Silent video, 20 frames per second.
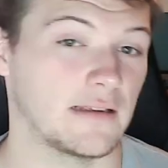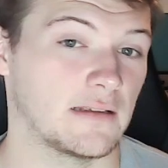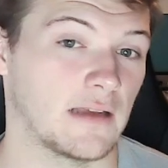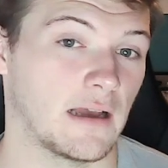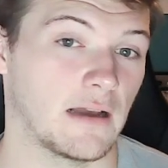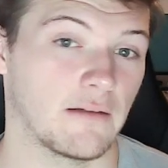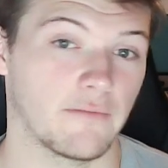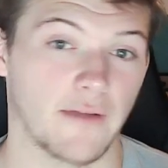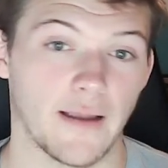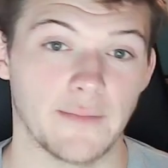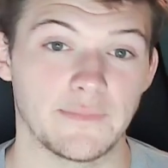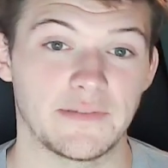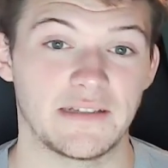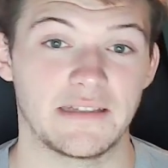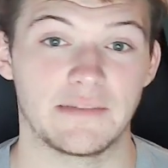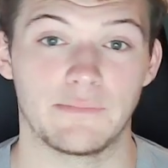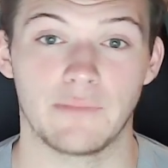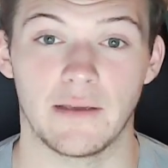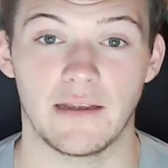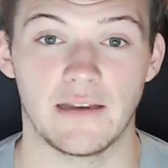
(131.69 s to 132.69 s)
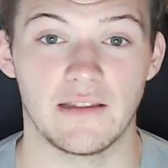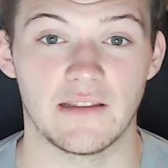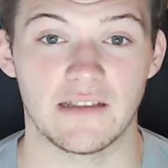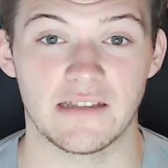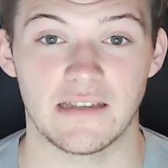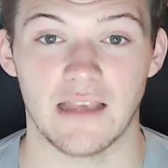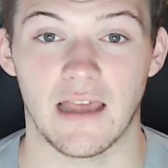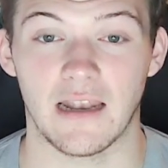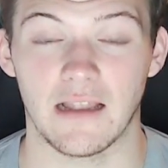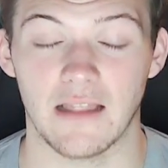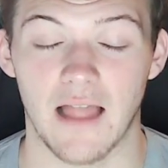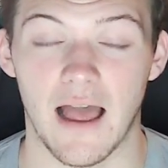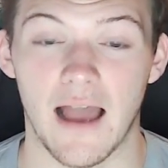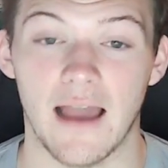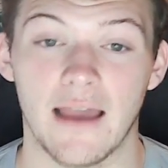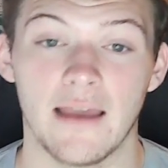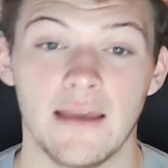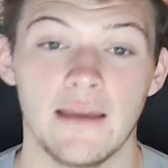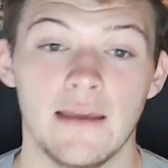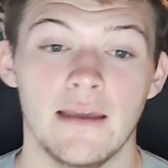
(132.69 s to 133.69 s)
Ramsey's played in the slot a
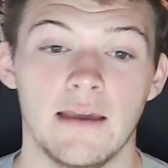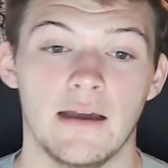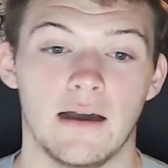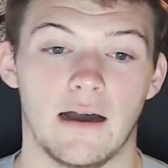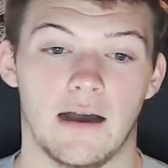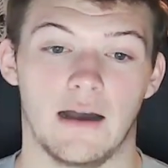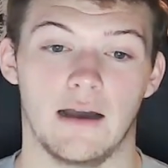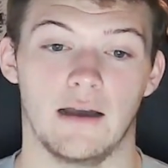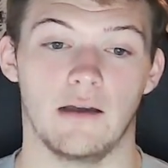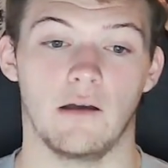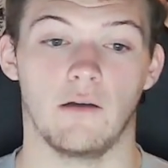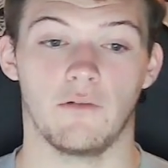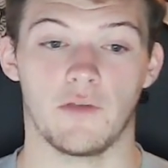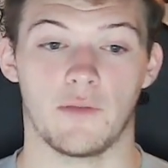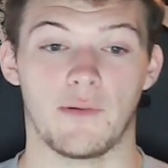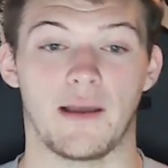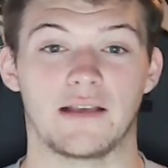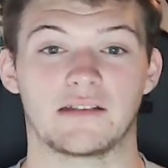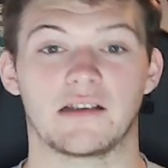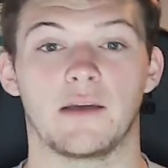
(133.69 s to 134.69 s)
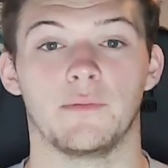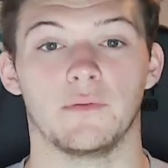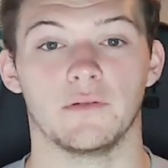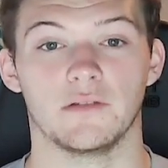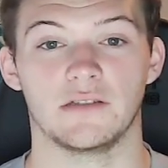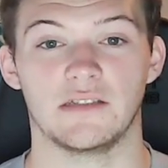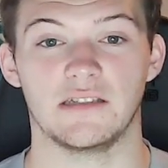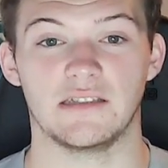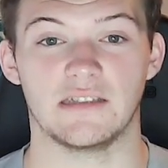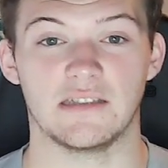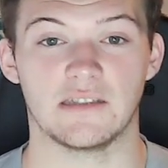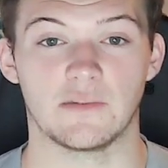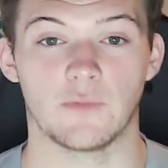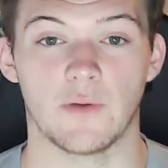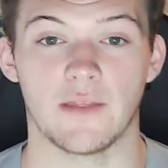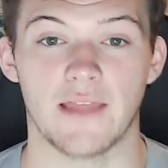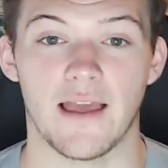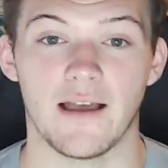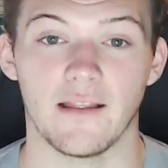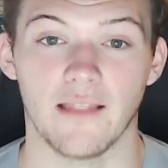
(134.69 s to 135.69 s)
lot over the past couple of seasons
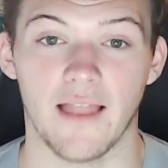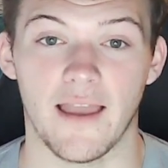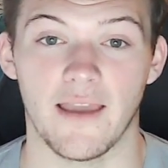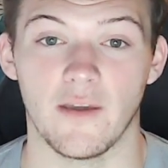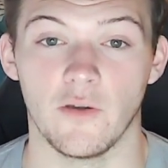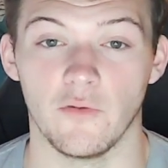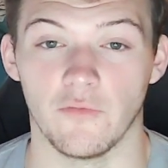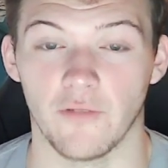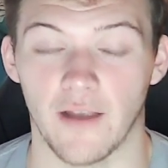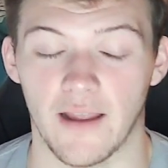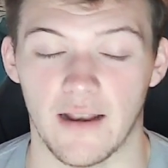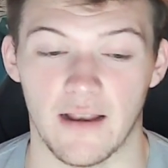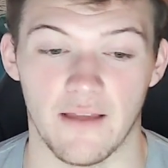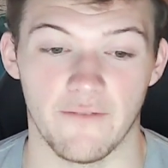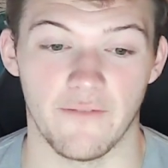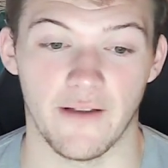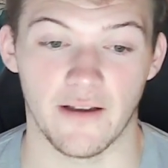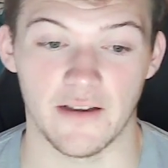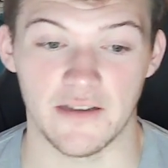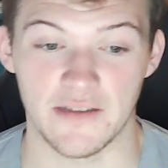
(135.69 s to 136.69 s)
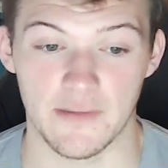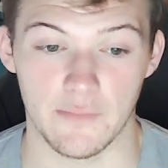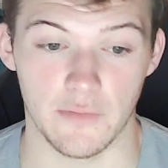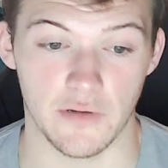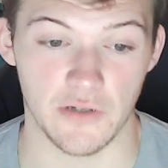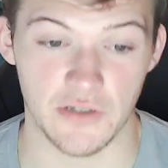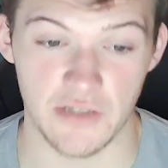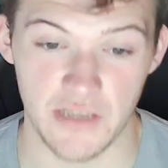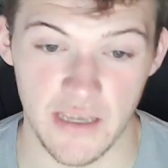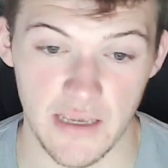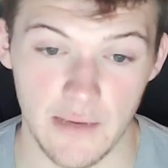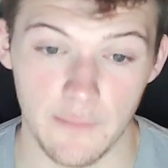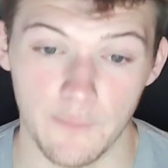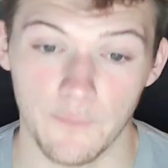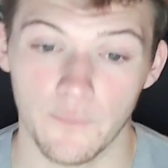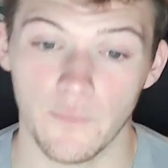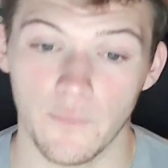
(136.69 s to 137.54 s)
with LA, who ran a very similar scheme.